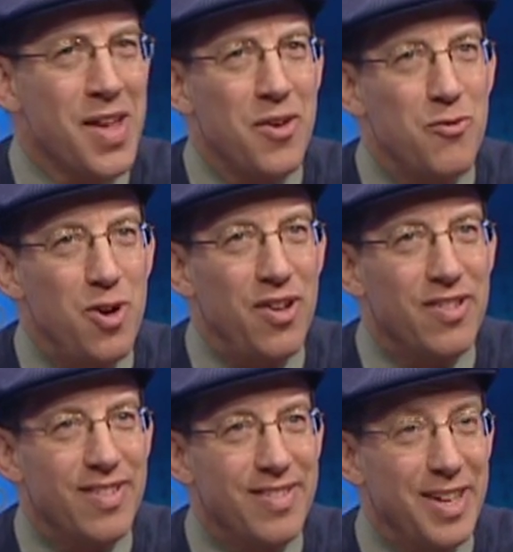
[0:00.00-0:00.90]

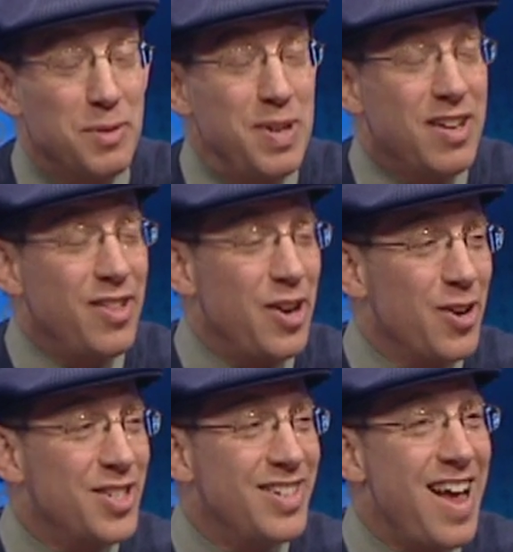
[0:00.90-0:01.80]
Well, let's be
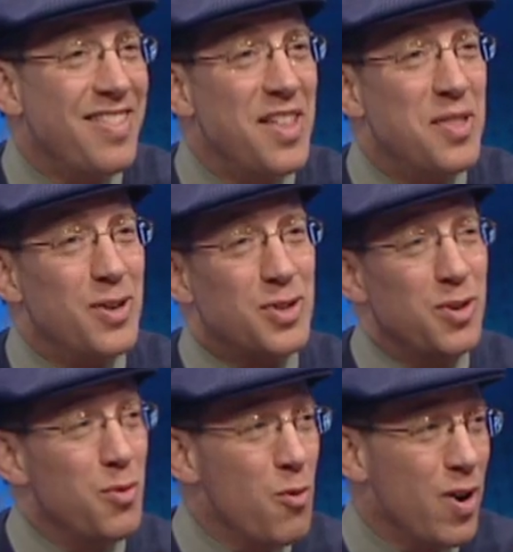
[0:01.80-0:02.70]
clear. It's not that there's
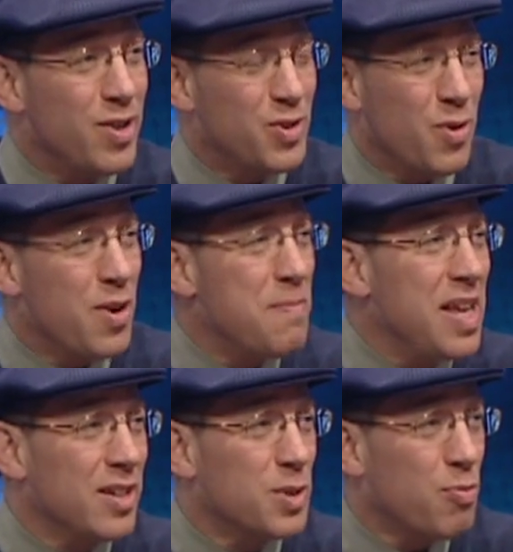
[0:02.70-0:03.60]
an awards or an
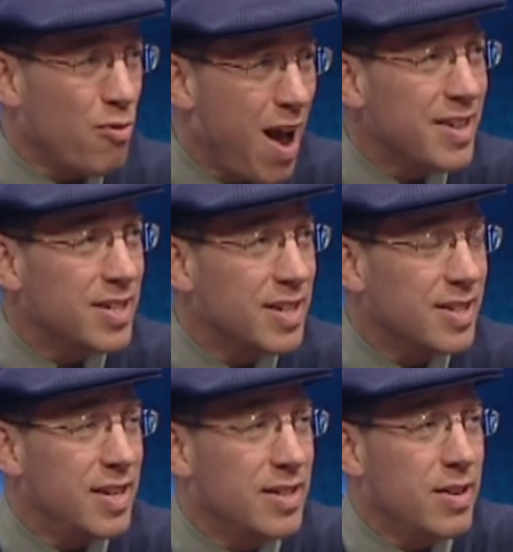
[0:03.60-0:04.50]
appeals
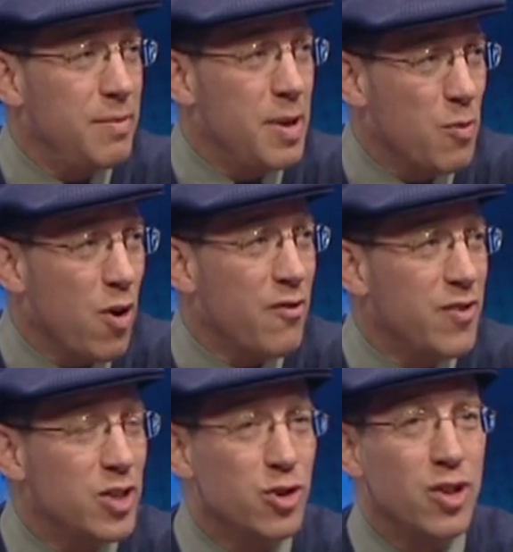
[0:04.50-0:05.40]
process that's going to be more
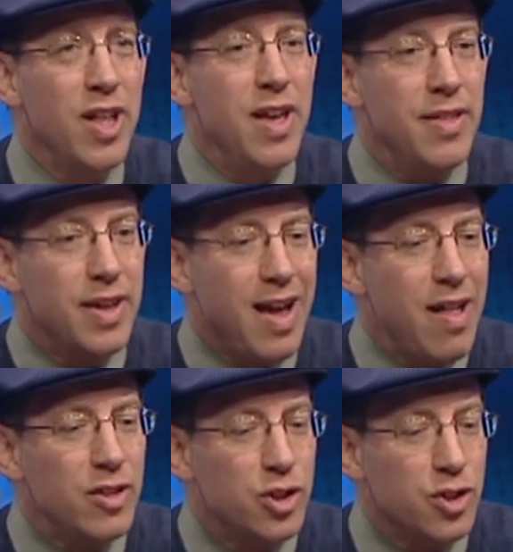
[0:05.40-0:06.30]
official. The
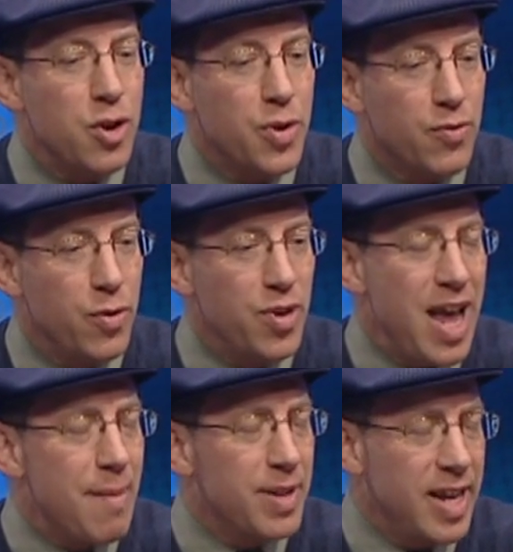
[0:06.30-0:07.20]
colleges go through the
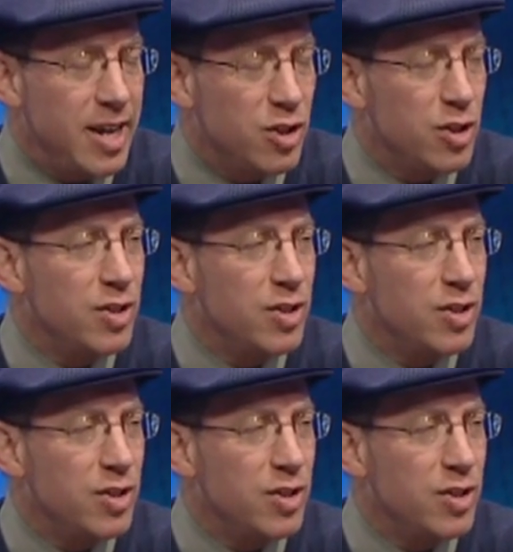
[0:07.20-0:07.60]
applications